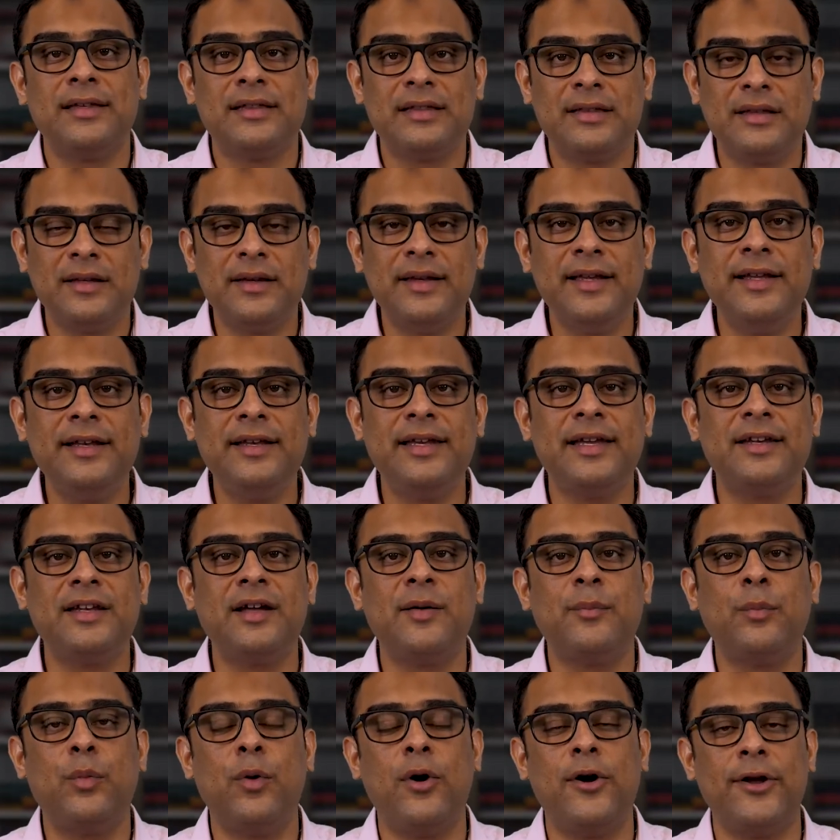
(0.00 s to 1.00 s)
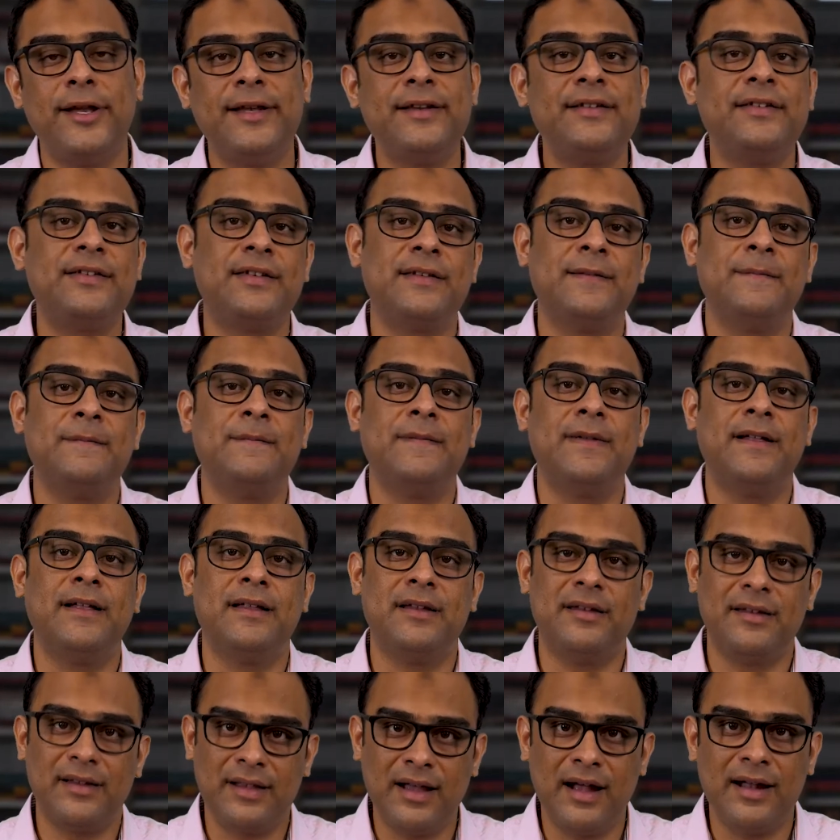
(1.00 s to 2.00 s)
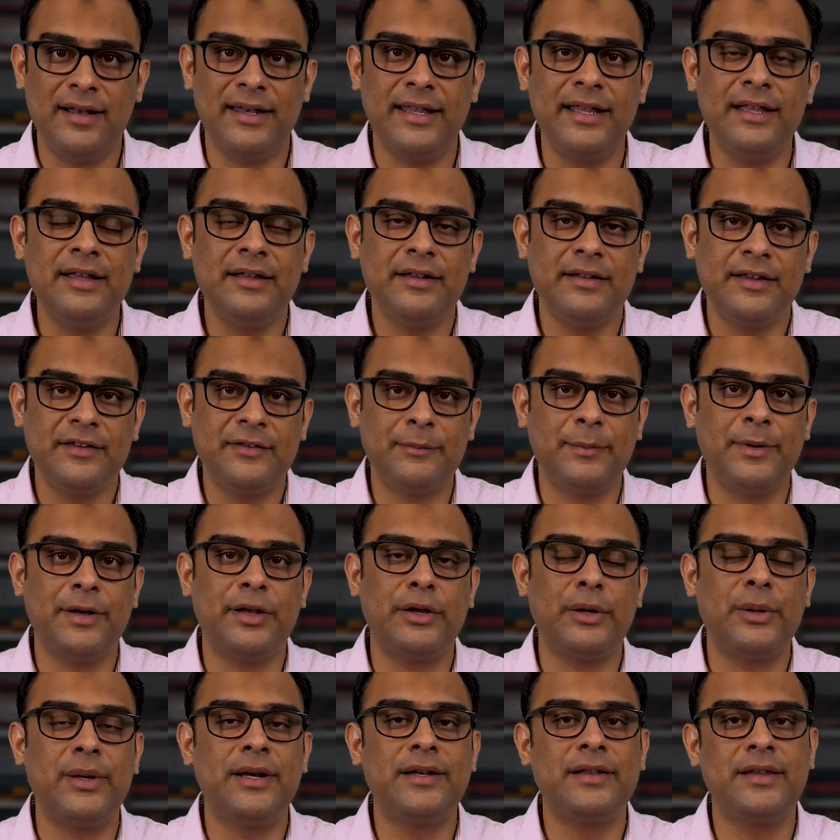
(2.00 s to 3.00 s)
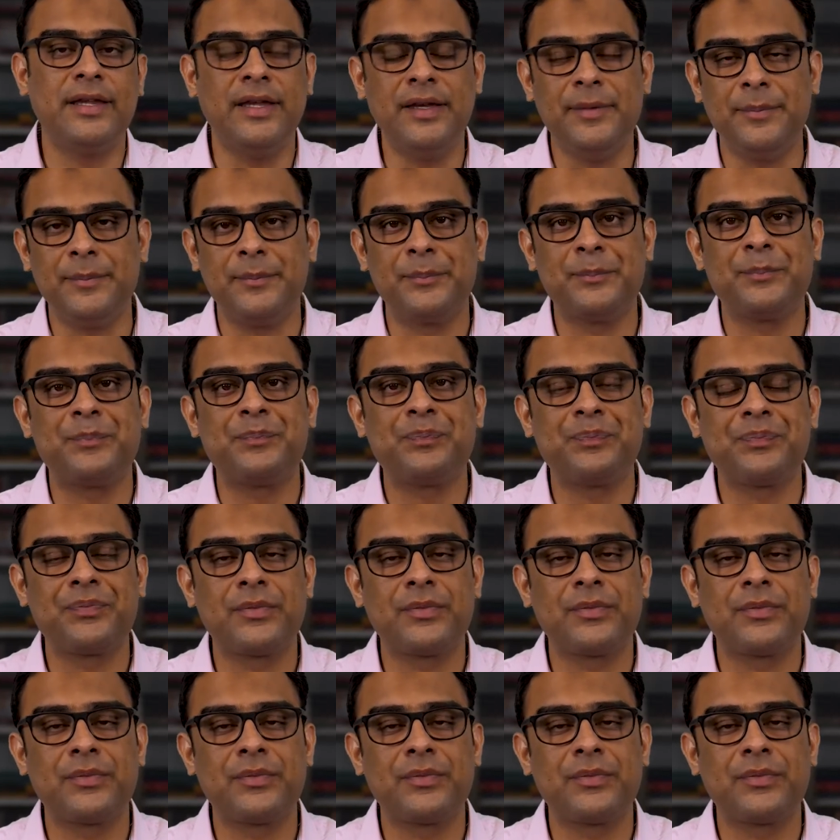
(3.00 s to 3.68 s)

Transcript: 3 data points regarding this particular theme.